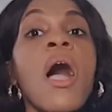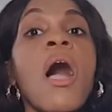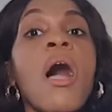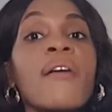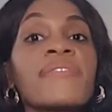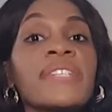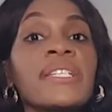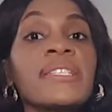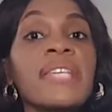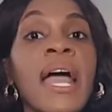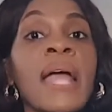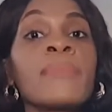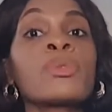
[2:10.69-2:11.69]

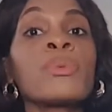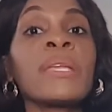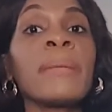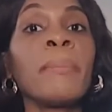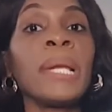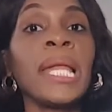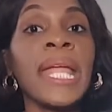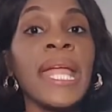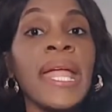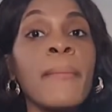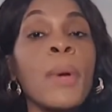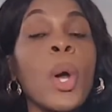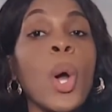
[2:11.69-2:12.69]
Oftentimes we
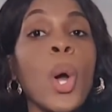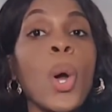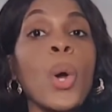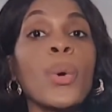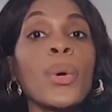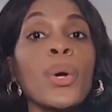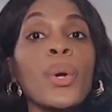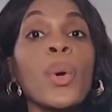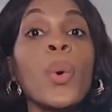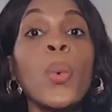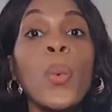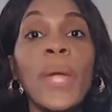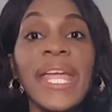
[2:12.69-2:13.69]
blame our
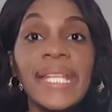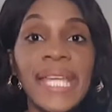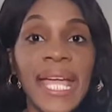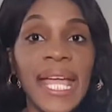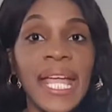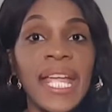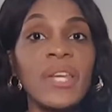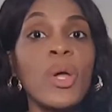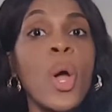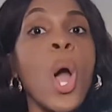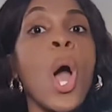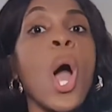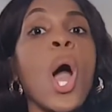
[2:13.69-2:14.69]
weight gain
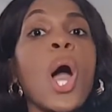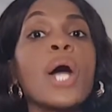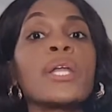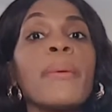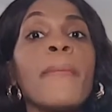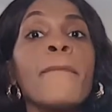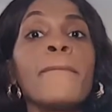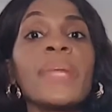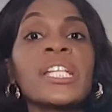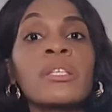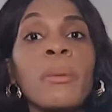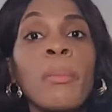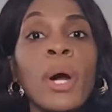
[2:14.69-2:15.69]
on
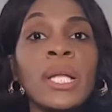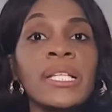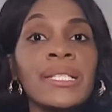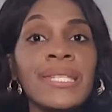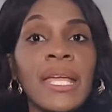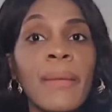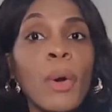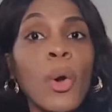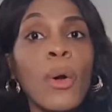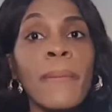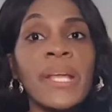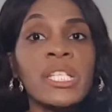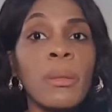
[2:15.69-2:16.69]
metabolism or
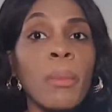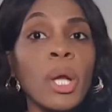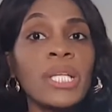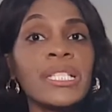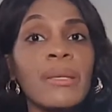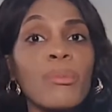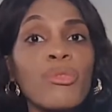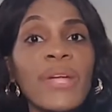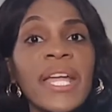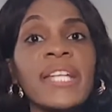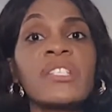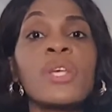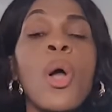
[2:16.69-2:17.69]
metabolism
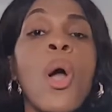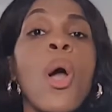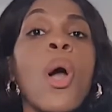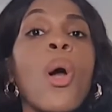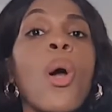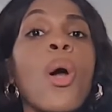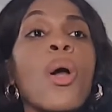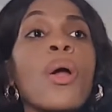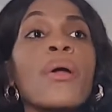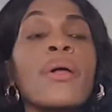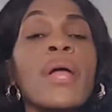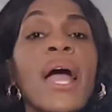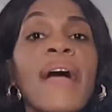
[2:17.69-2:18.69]
rate,
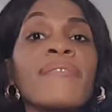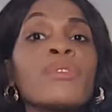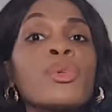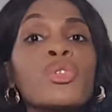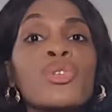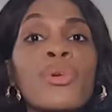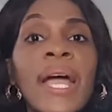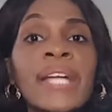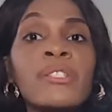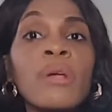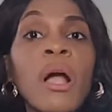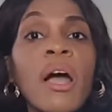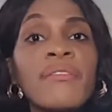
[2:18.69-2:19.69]
or have you tried
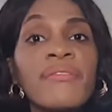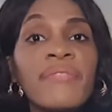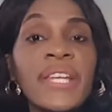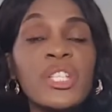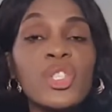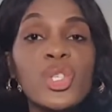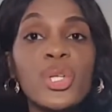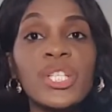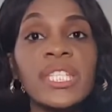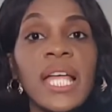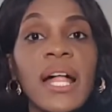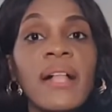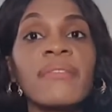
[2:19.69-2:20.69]
to convince
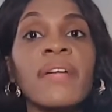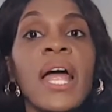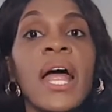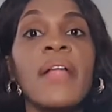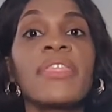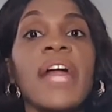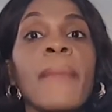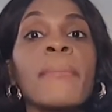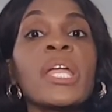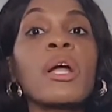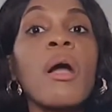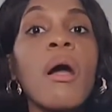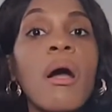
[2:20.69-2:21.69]
yourself that
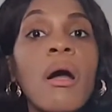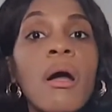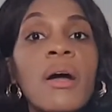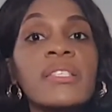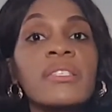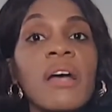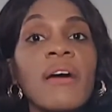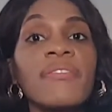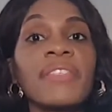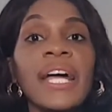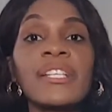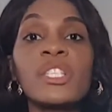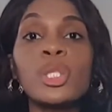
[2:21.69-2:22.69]
because of
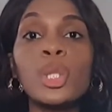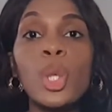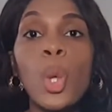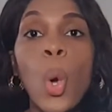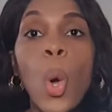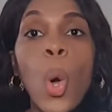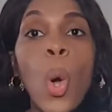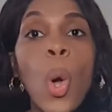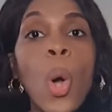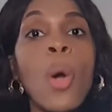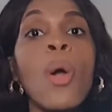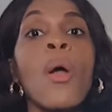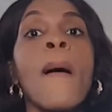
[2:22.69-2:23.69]
that
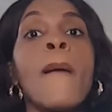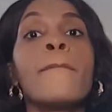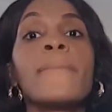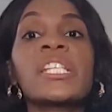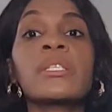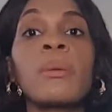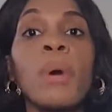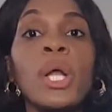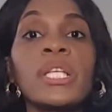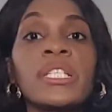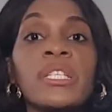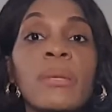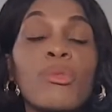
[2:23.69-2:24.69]
slow
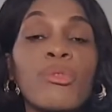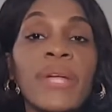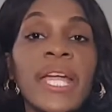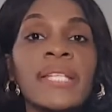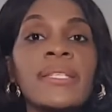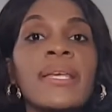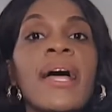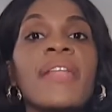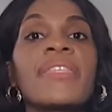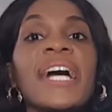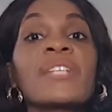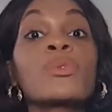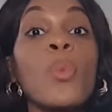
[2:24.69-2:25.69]
metabolism rate,
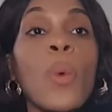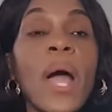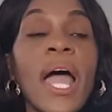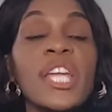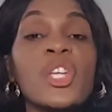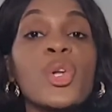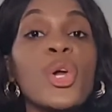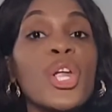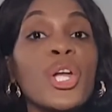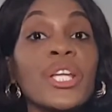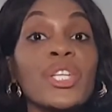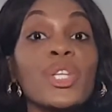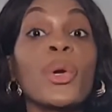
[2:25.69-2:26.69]
that's why
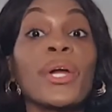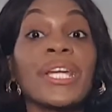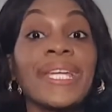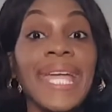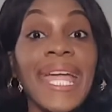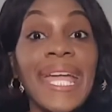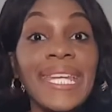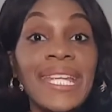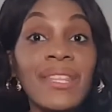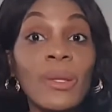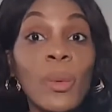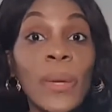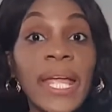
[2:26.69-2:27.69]
you're
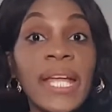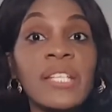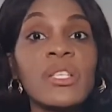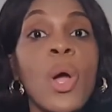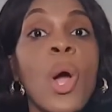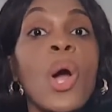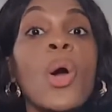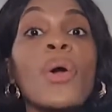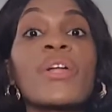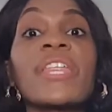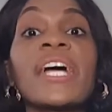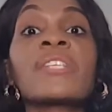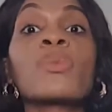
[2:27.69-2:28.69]
gaining the weight,
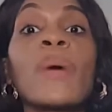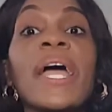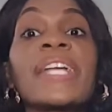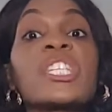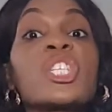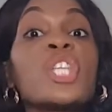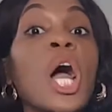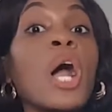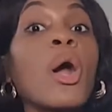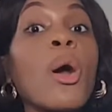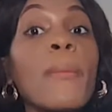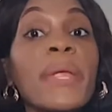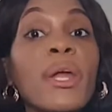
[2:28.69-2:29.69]
or that's why it's
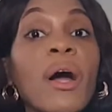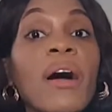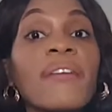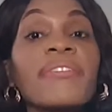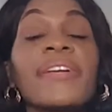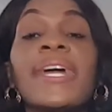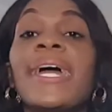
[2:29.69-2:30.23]
not coming off?